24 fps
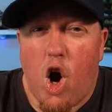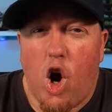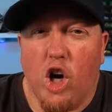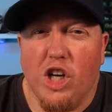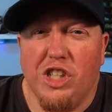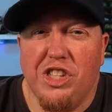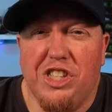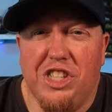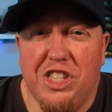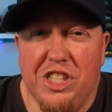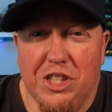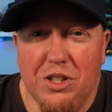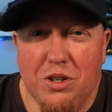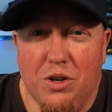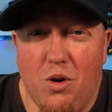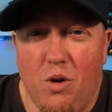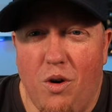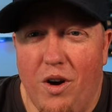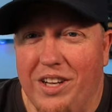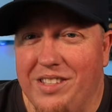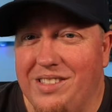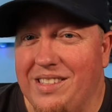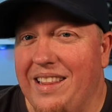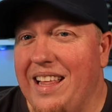are
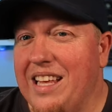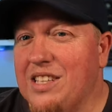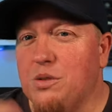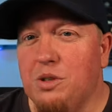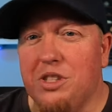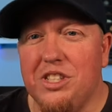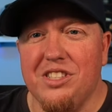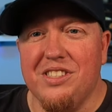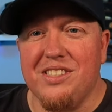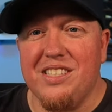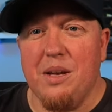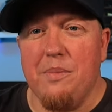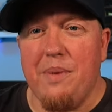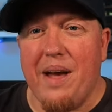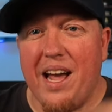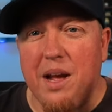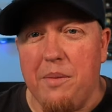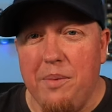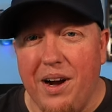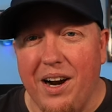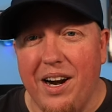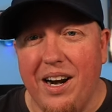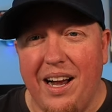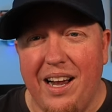geocoins. And that's what you see
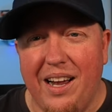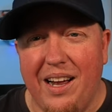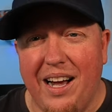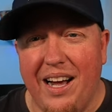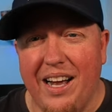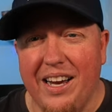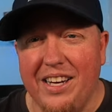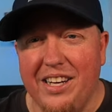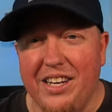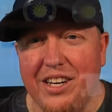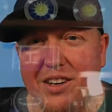back behind